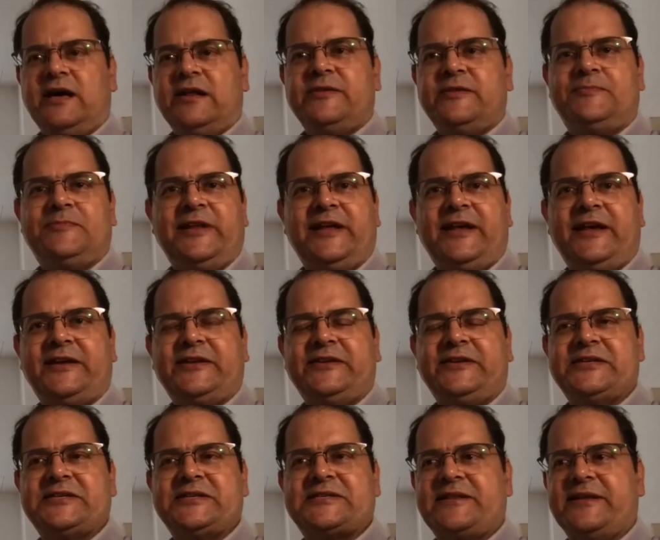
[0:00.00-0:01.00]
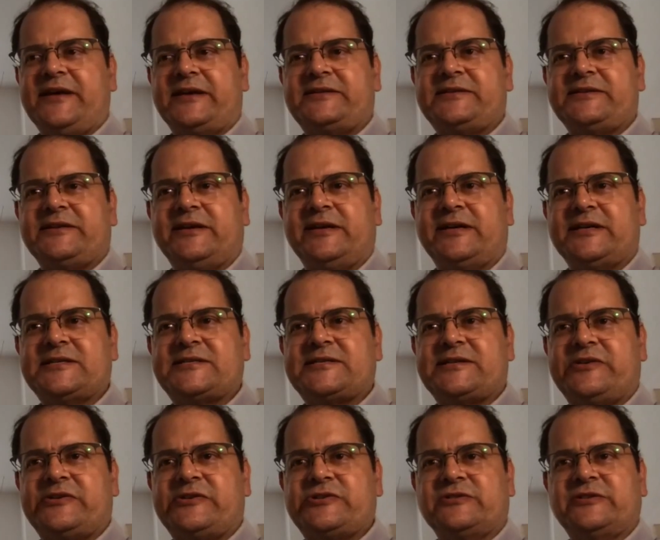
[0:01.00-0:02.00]
plan is that
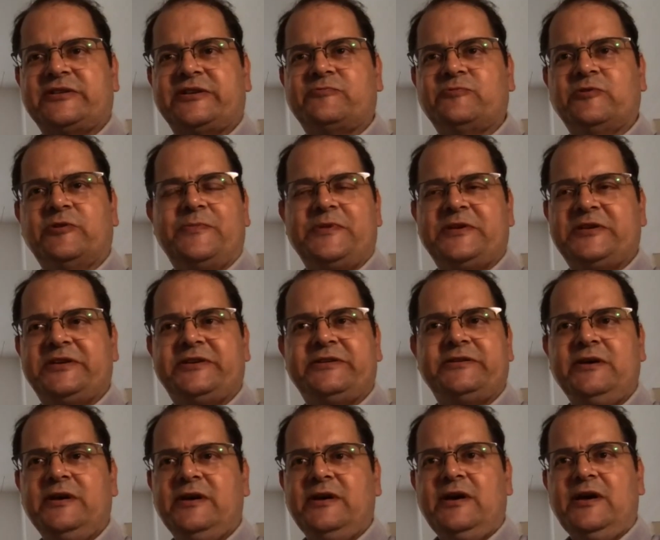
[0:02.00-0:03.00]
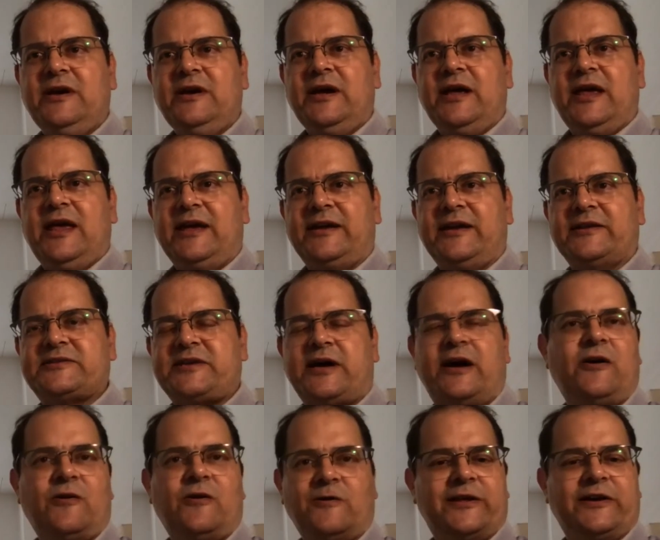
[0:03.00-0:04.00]
essentially it will be an
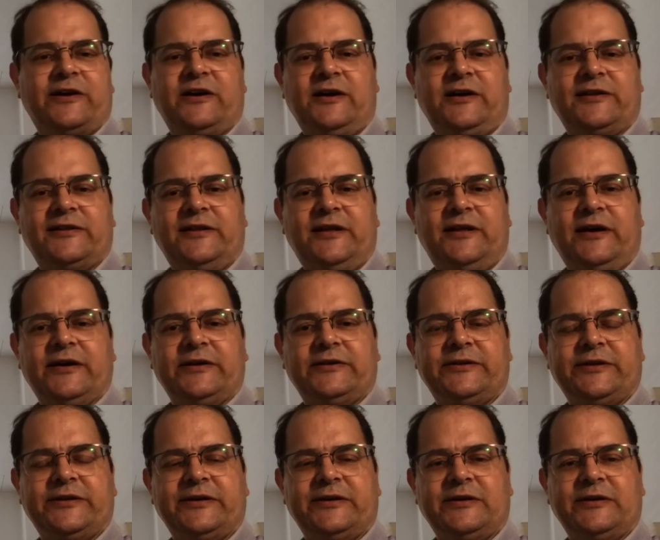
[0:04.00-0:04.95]
entirely online